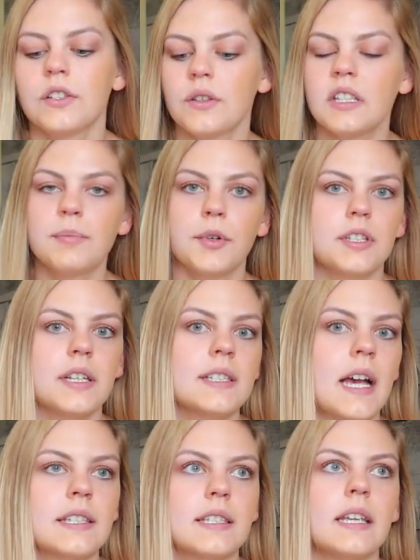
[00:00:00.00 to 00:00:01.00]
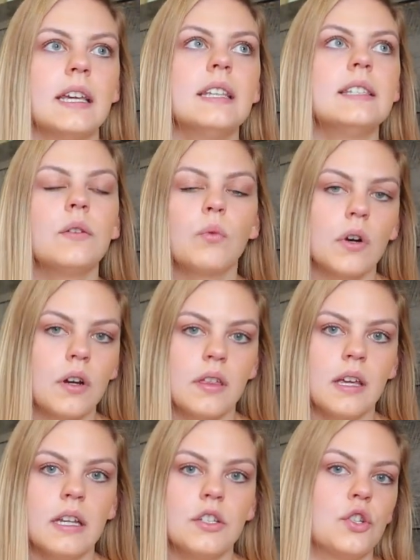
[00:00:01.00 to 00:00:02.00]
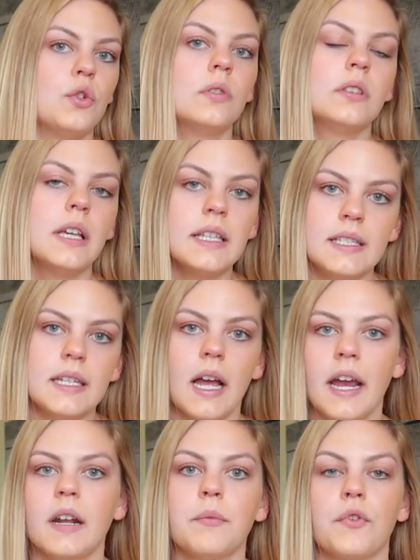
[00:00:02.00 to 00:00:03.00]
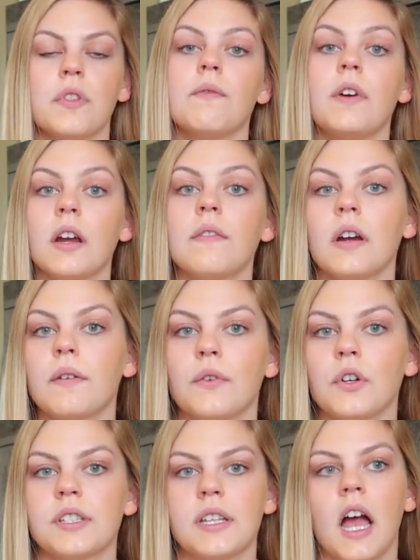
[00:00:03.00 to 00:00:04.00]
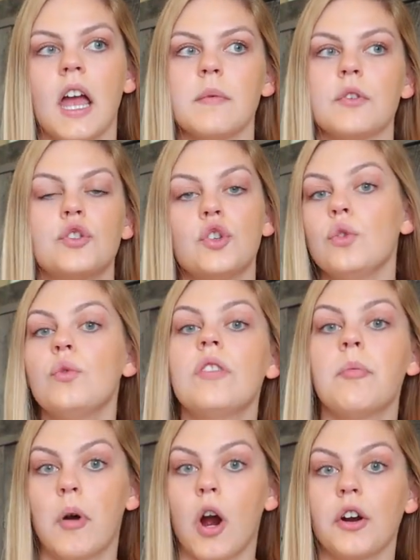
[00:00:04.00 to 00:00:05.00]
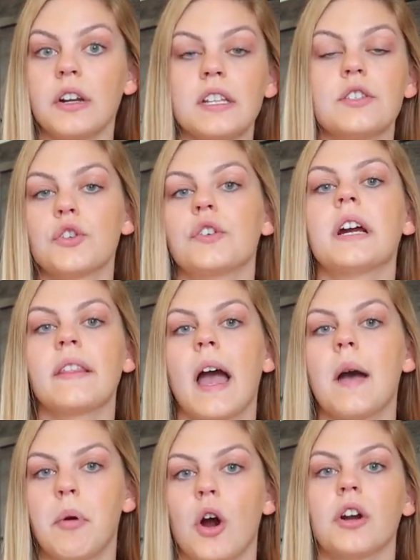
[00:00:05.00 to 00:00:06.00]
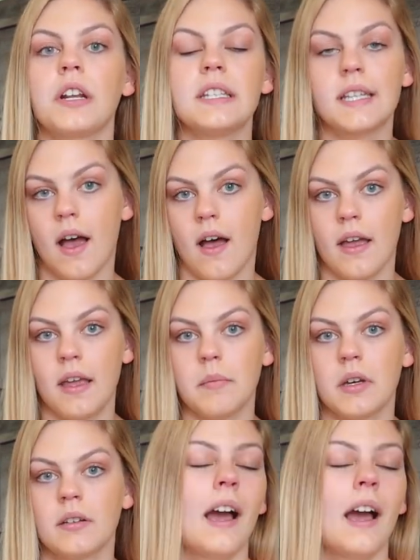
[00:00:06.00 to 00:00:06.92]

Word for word: So this person is asking, is it worth it to list an item for the very, very first time to the party during that party time?